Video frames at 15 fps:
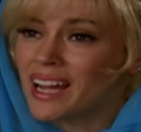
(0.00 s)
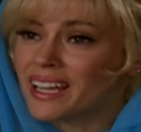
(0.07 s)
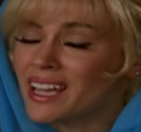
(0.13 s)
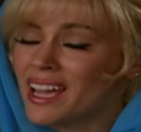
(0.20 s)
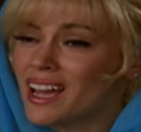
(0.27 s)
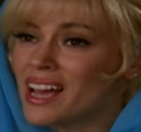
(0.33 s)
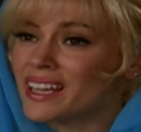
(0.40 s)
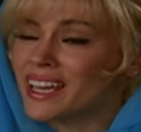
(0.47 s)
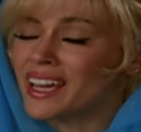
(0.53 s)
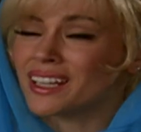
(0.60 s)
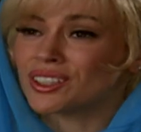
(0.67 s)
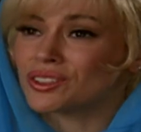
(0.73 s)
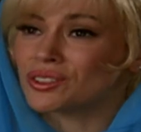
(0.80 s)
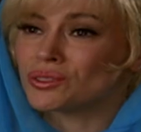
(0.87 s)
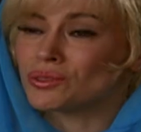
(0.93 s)
but I can't, I
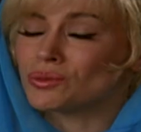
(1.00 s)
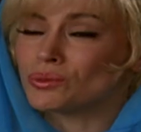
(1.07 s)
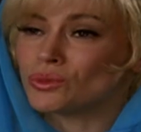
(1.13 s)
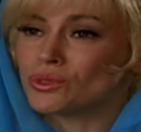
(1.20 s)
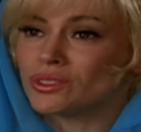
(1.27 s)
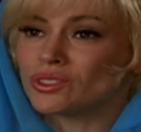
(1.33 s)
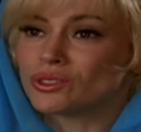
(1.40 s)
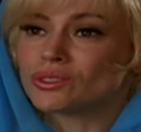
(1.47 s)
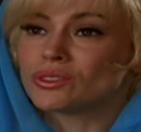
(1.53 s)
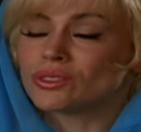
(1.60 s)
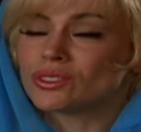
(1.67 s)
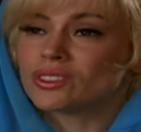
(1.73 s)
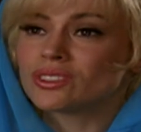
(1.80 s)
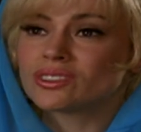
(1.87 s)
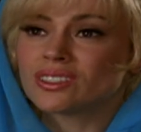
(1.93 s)
can't
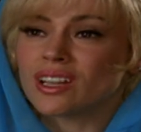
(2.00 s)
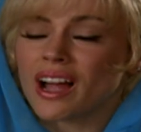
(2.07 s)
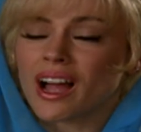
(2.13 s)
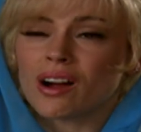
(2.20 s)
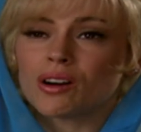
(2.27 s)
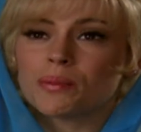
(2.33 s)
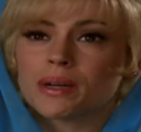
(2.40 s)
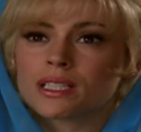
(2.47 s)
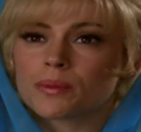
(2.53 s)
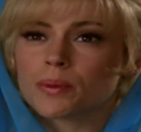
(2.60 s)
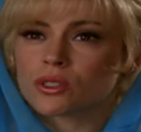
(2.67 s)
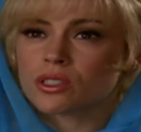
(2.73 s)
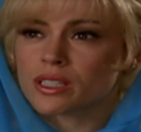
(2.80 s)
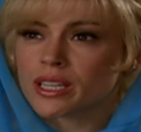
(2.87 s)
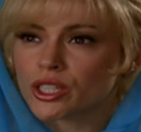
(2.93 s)
how am I
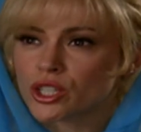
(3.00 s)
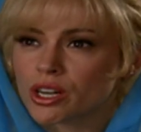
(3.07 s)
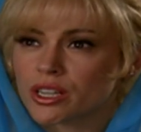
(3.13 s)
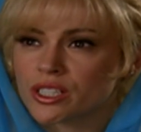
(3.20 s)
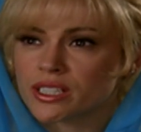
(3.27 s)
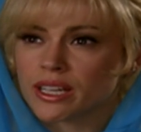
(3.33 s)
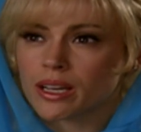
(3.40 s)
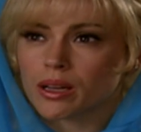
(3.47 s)
supposed to take charge